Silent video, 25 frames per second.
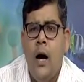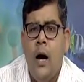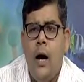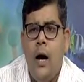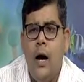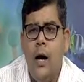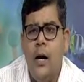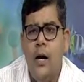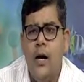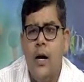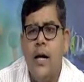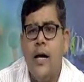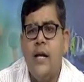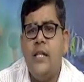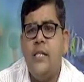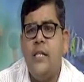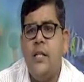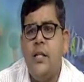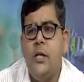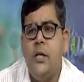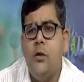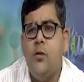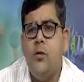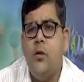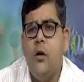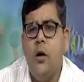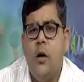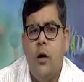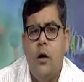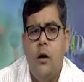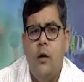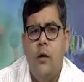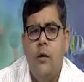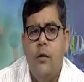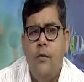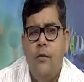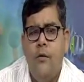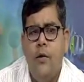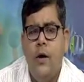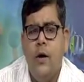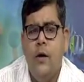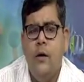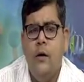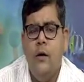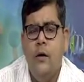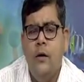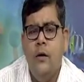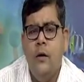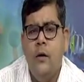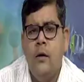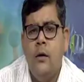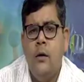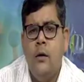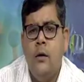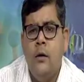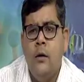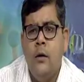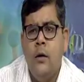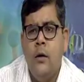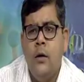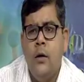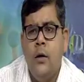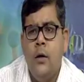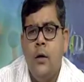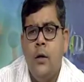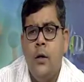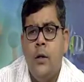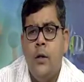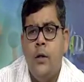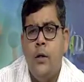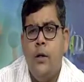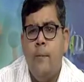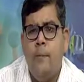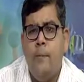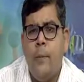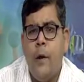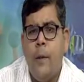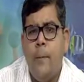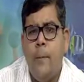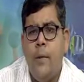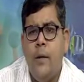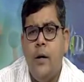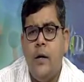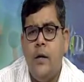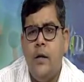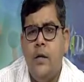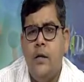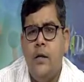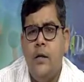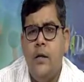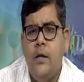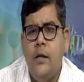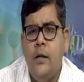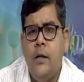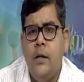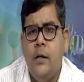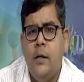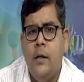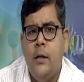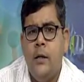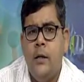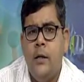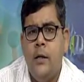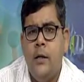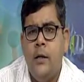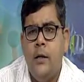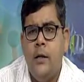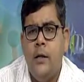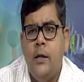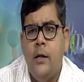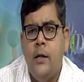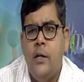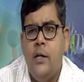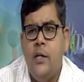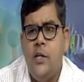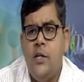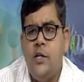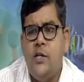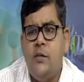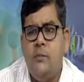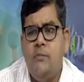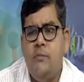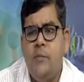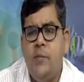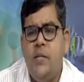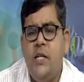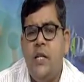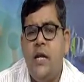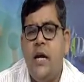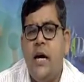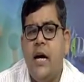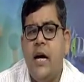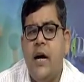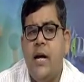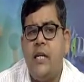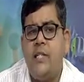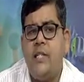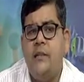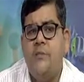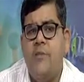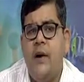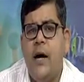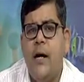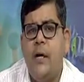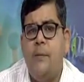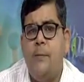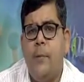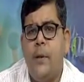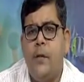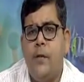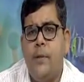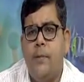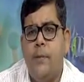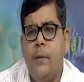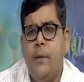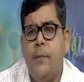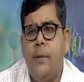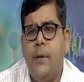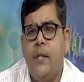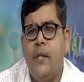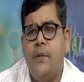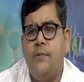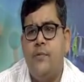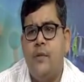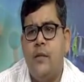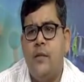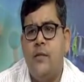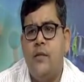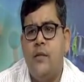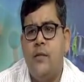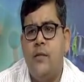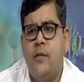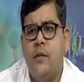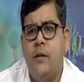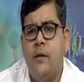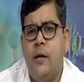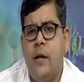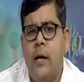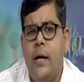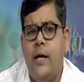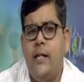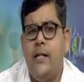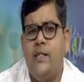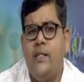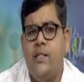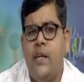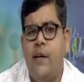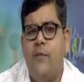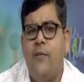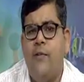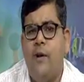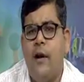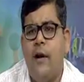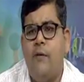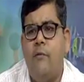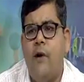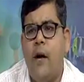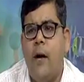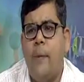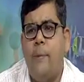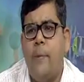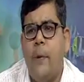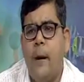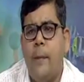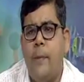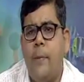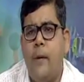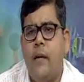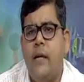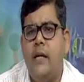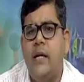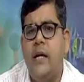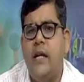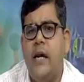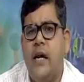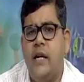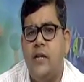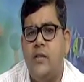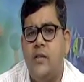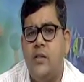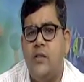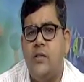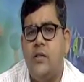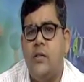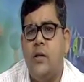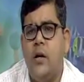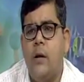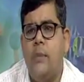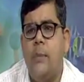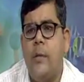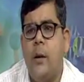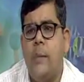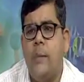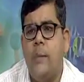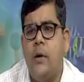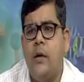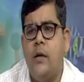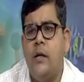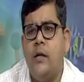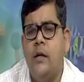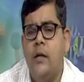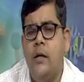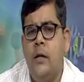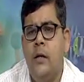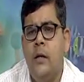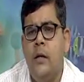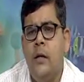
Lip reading: unlike the Hindu law where the property is being classified for the purpose of succession as a self acquired property and ancestral property,